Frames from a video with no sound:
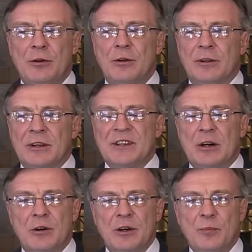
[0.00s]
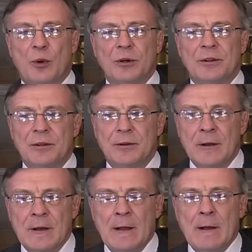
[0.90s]
Union is our important
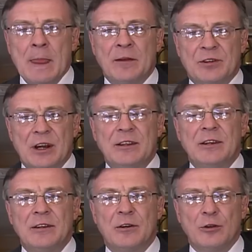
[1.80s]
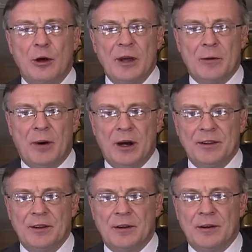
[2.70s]
trade and economic
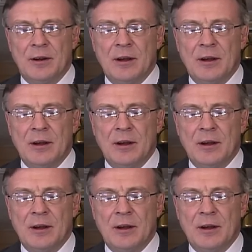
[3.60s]
partner.